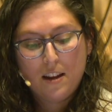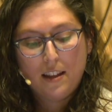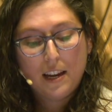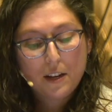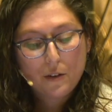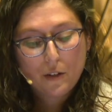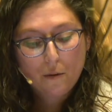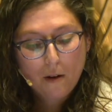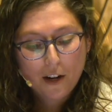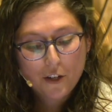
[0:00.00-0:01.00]
Thank you
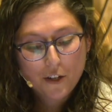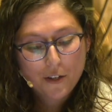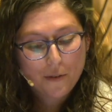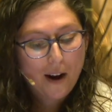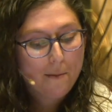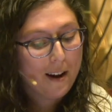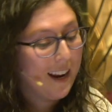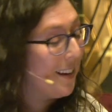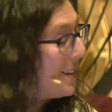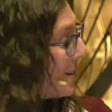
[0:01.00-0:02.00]
so much to Rabbi
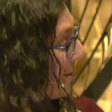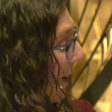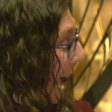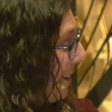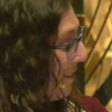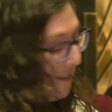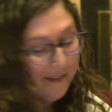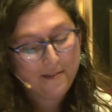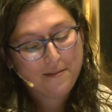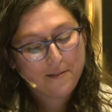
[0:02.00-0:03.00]
Andy Karen
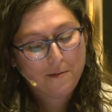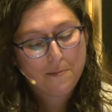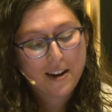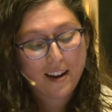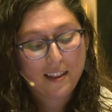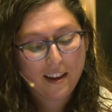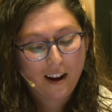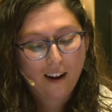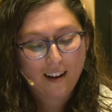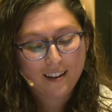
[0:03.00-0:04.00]
for being
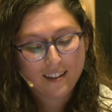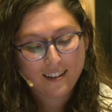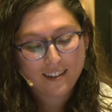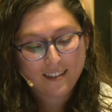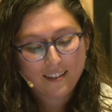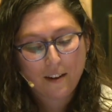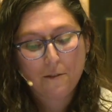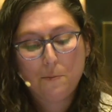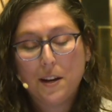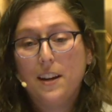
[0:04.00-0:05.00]
there and
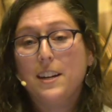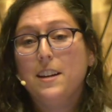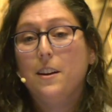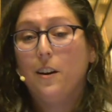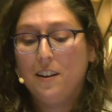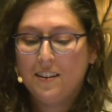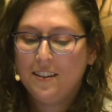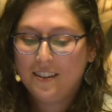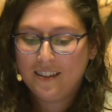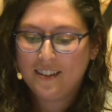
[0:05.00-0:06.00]
for being here
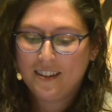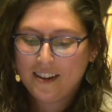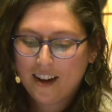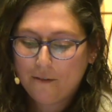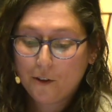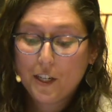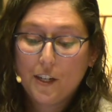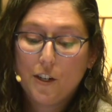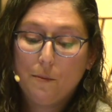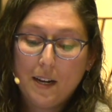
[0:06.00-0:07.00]
and for
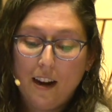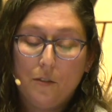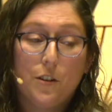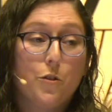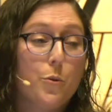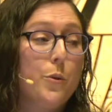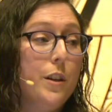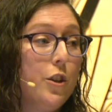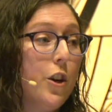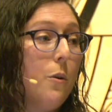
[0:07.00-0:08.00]
teaching me how to
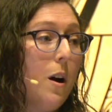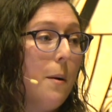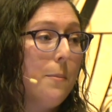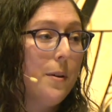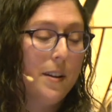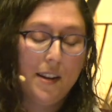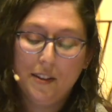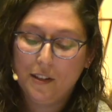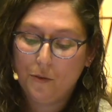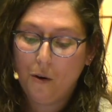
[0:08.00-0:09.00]
truly show up
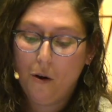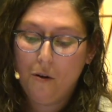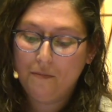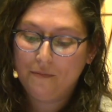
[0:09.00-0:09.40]
in this role.